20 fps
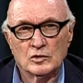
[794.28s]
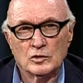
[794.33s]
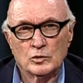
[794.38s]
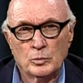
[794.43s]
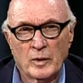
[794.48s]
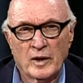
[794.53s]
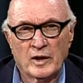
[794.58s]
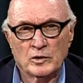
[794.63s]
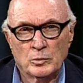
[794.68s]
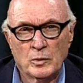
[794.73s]

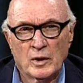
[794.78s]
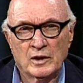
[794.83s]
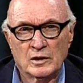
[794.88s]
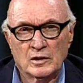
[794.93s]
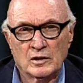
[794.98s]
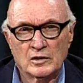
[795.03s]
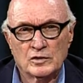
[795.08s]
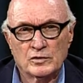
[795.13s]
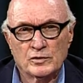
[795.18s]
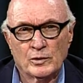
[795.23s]

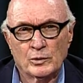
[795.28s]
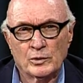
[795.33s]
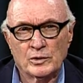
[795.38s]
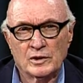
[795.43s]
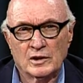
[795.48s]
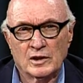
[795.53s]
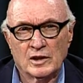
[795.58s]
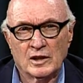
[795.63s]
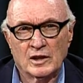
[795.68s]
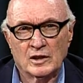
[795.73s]
spasmodic
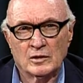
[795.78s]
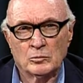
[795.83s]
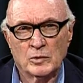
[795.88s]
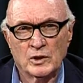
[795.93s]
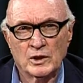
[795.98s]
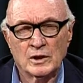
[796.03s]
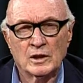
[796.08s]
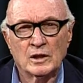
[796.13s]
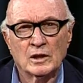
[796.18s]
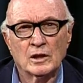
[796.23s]
dysphonia can
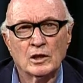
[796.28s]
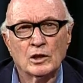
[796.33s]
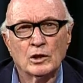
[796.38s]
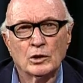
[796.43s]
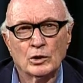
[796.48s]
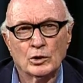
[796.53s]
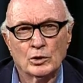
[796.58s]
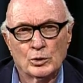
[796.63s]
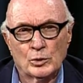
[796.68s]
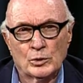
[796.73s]
be
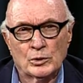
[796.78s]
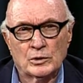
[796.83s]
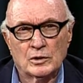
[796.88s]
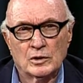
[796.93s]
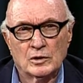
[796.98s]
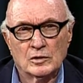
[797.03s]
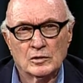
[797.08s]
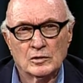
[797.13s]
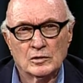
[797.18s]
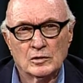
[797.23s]

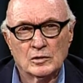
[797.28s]
cured.